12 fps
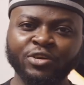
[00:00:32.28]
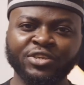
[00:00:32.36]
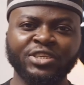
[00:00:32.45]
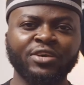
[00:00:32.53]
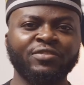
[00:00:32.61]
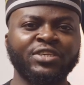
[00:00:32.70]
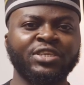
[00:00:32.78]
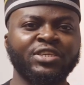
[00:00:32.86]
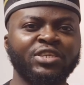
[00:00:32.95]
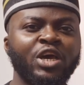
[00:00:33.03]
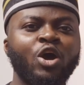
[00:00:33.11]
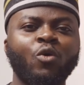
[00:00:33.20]
your
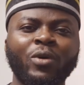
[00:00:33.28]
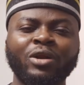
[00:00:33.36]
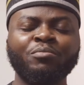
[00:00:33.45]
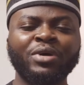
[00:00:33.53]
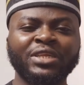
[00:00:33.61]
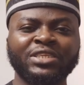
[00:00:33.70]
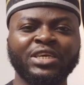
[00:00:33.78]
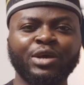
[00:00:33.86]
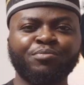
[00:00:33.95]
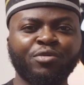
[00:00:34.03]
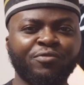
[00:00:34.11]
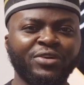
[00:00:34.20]
services while maintaining
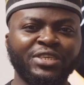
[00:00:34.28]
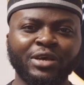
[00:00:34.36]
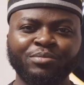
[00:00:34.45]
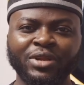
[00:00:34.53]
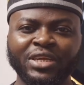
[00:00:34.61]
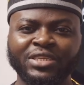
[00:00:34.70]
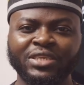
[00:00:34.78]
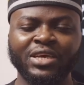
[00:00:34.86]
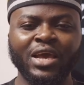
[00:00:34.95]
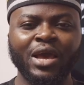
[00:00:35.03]
profitability,